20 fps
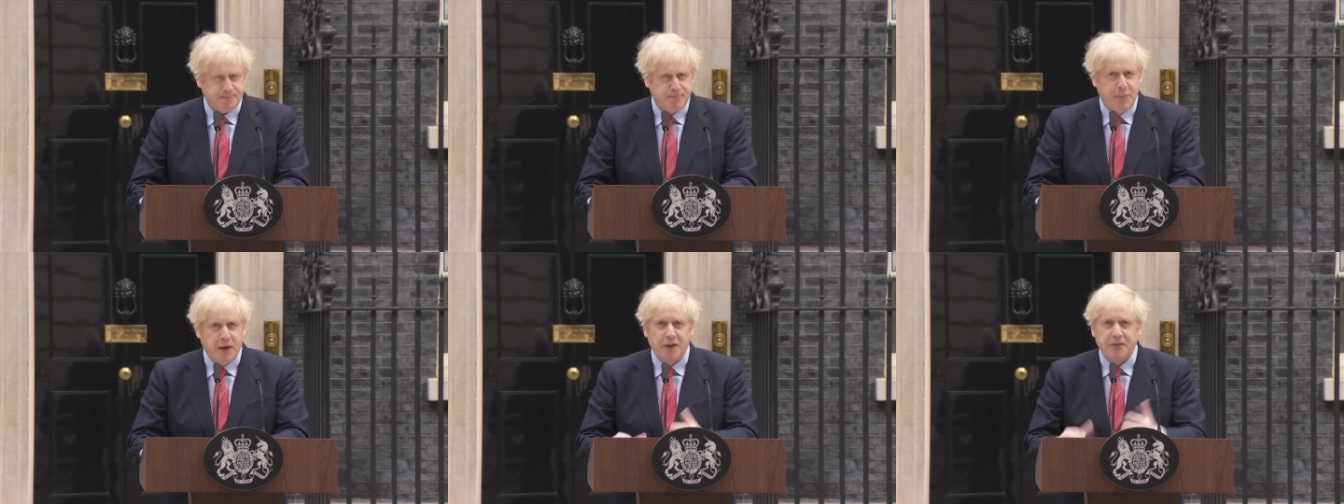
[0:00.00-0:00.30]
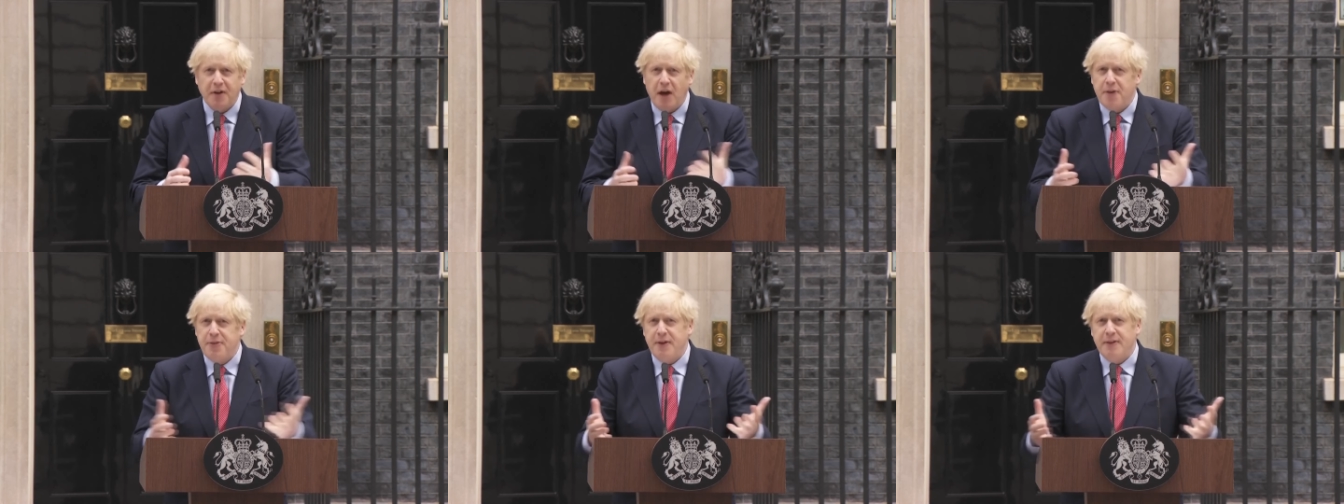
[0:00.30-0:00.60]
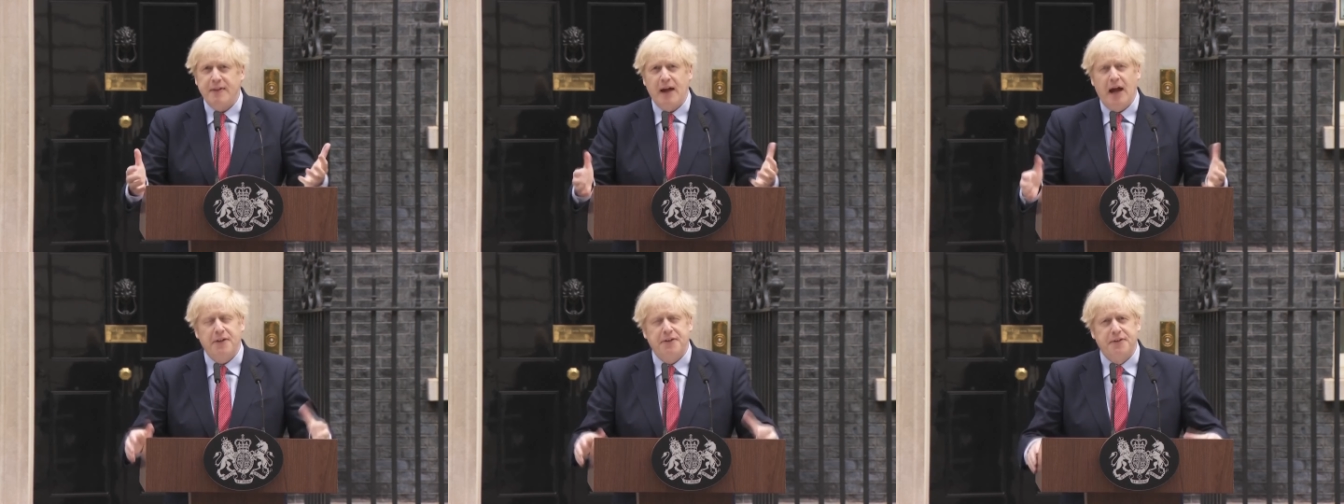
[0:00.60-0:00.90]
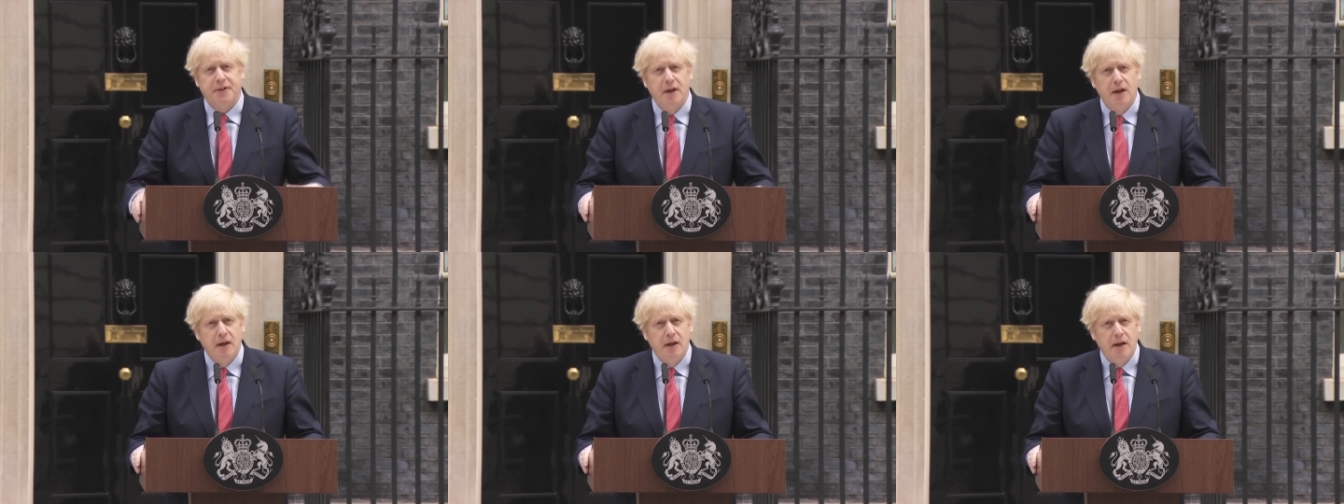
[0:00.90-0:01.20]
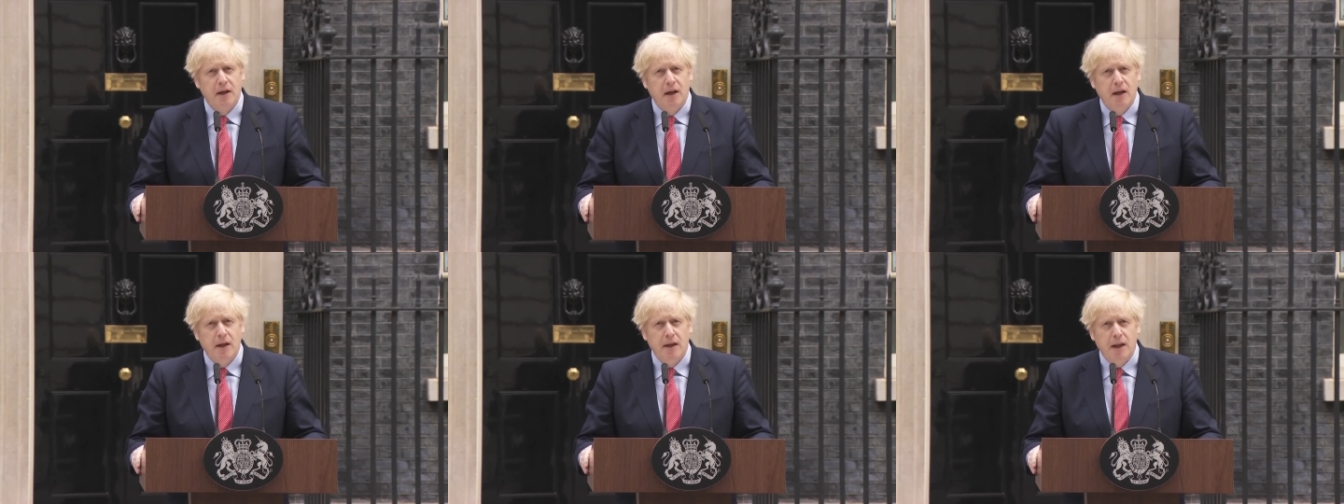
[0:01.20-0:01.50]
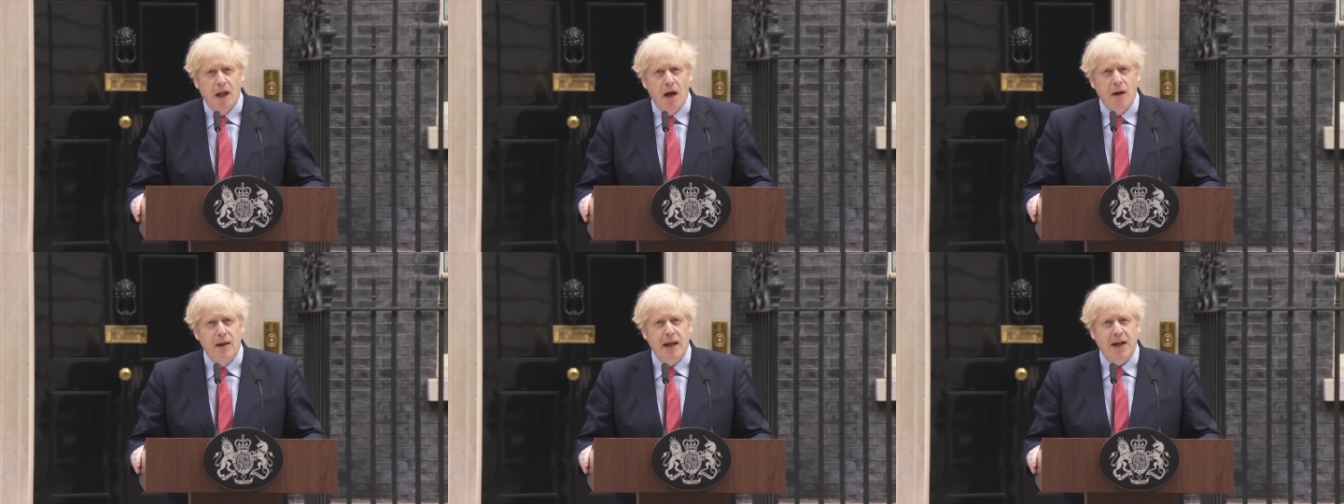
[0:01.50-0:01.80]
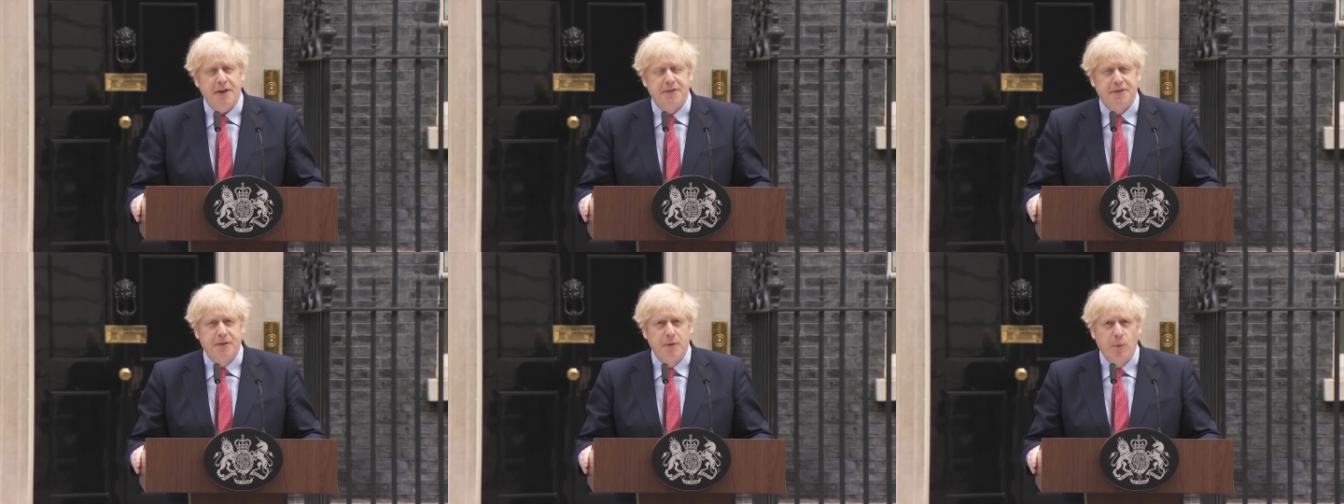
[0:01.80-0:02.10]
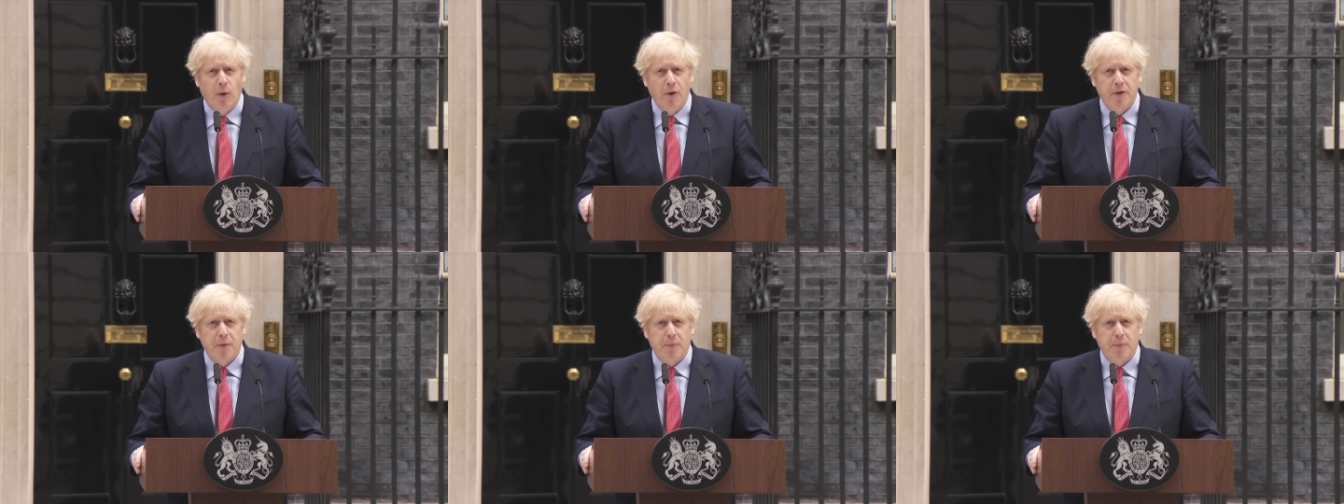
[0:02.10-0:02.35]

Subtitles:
because I think that's no less than what